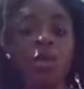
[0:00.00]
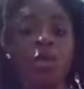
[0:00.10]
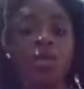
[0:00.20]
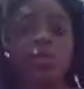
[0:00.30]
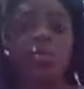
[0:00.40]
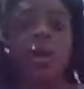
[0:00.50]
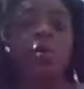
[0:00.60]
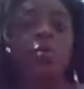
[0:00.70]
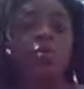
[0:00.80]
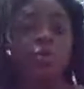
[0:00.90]
That's why I don't
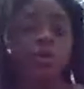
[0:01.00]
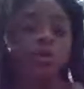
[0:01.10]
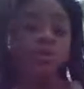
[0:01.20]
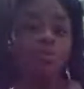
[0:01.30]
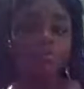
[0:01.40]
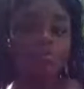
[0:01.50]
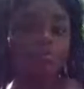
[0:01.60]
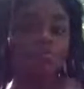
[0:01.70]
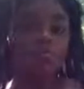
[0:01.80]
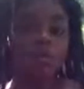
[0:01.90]
really
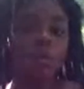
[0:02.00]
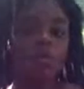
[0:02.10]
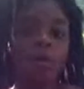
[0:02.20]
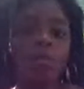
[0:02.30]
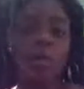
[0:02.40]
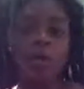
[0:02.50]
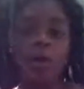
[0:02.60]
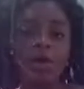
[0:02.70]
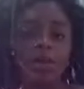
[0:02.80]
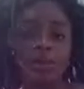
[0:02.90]
recommend a lot of
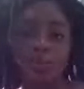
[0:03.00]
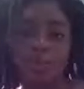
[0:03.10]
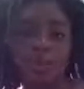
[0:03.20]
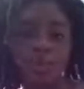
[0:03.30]
you switch to